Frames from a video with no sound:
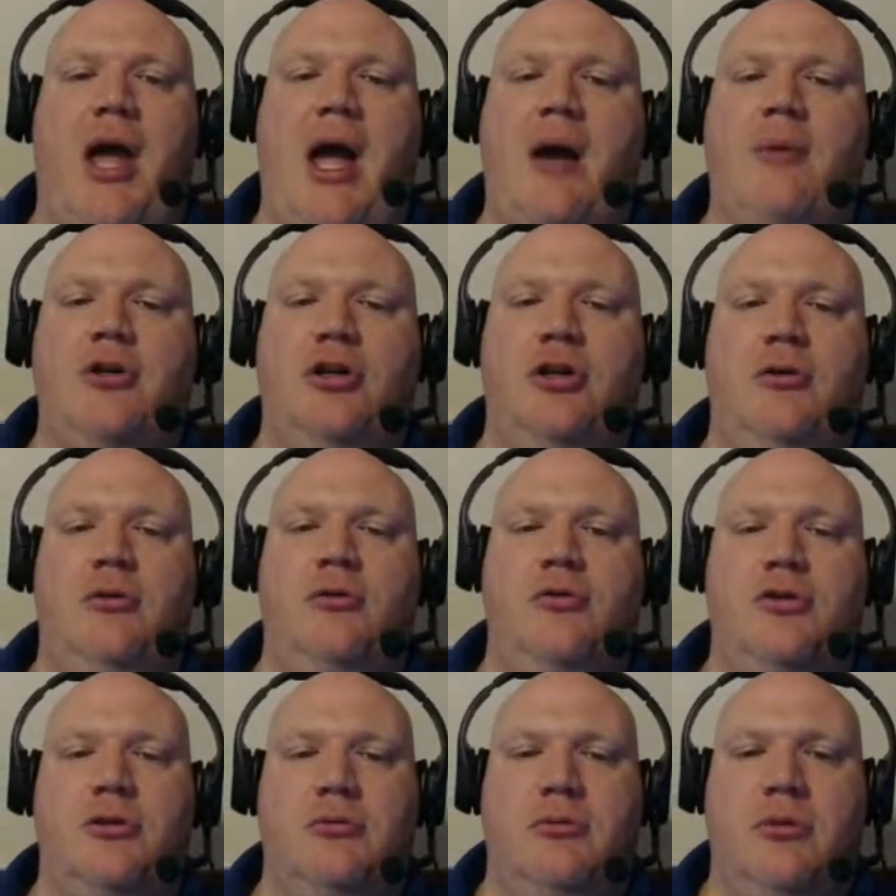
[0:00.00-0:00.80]
I would
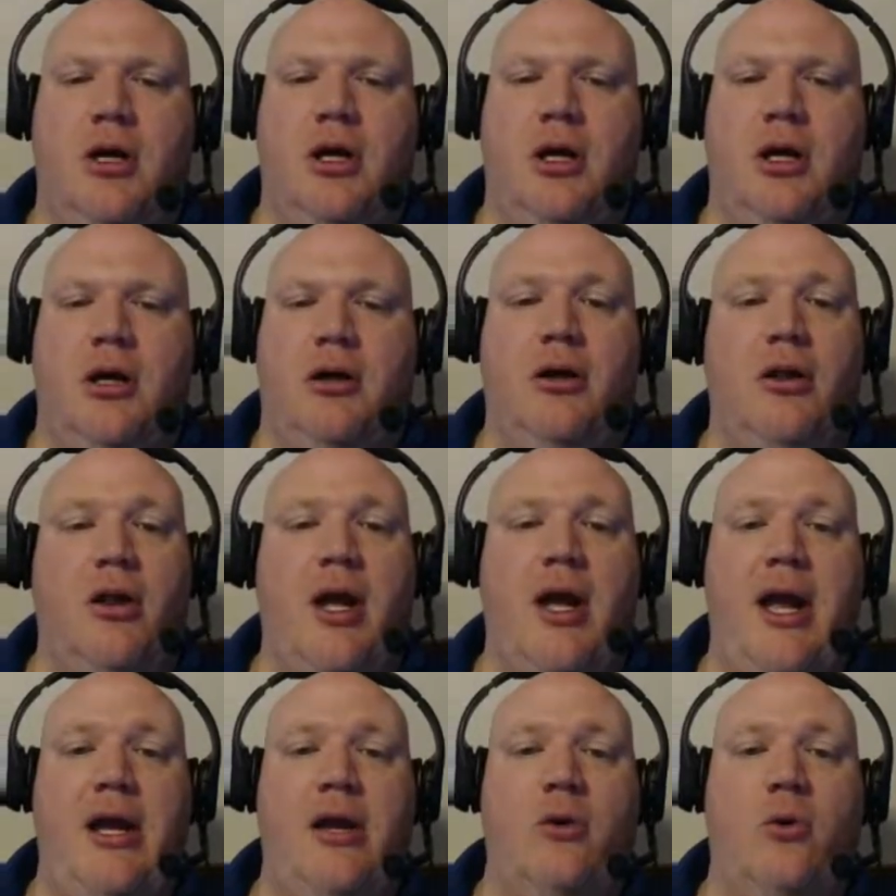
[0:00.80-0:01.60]
use
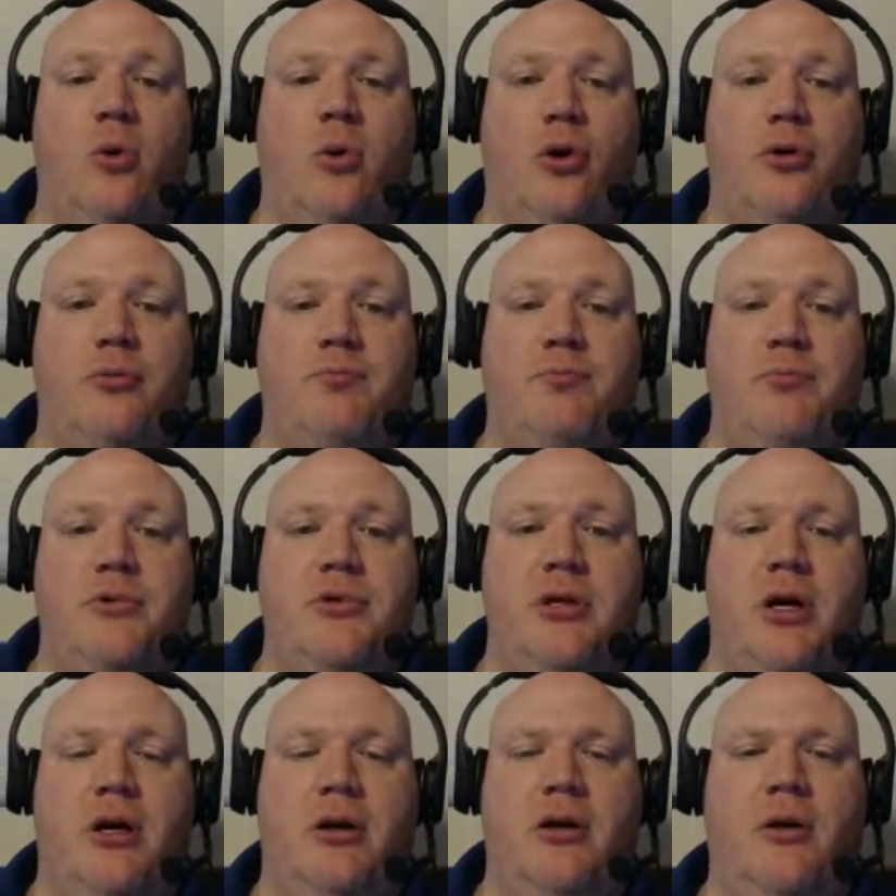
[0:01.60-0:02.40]
clay or...
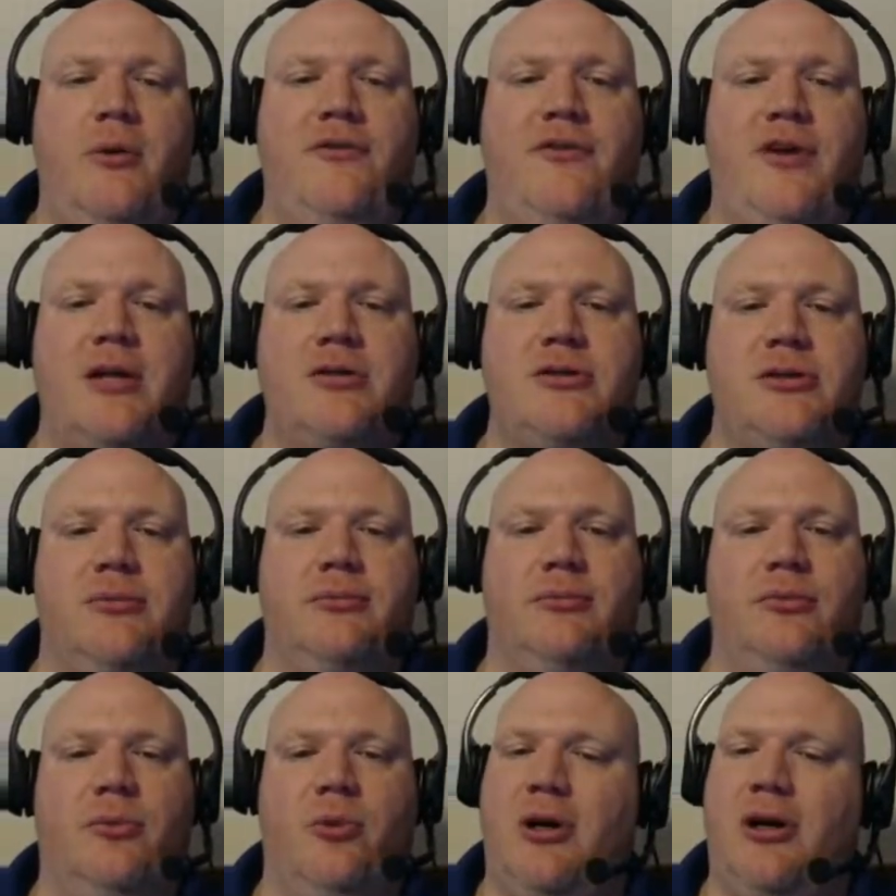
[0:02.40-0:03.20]
we've got some...
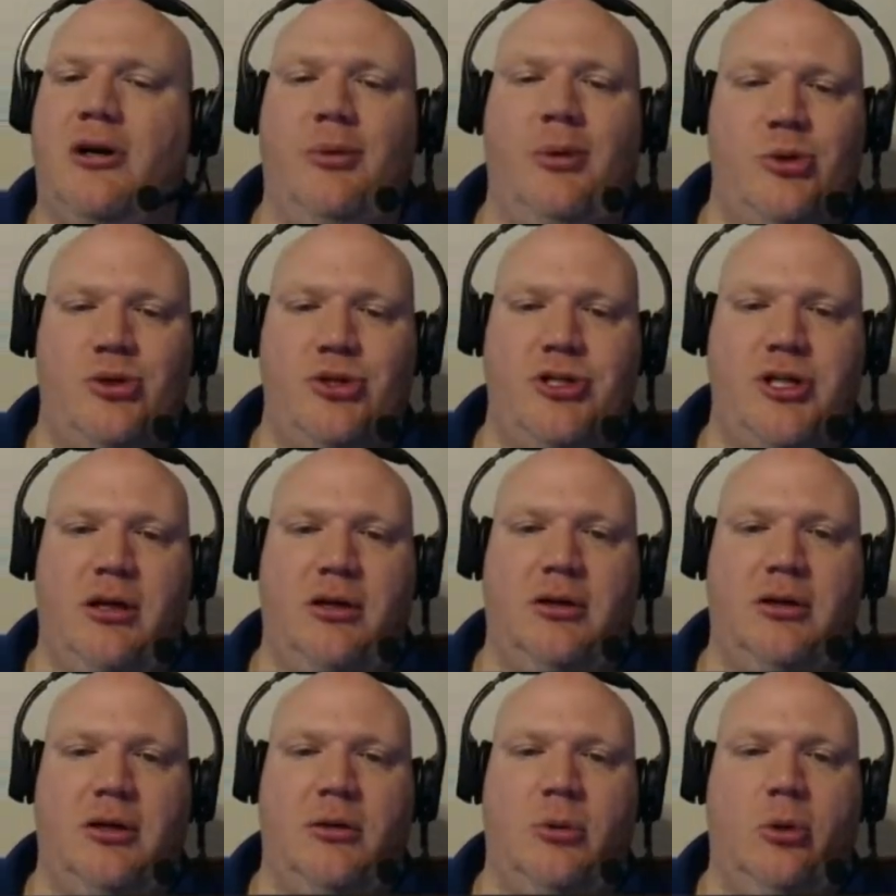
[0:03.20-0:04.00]
We're not going to be able to stain it,
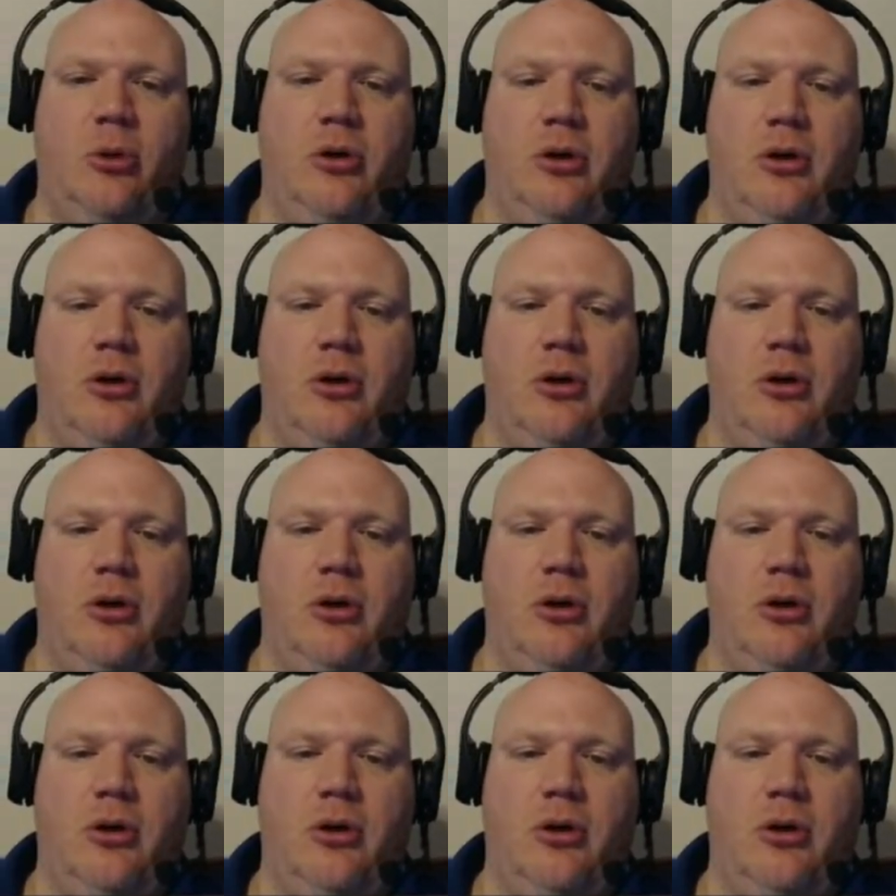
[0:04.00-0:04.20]
though.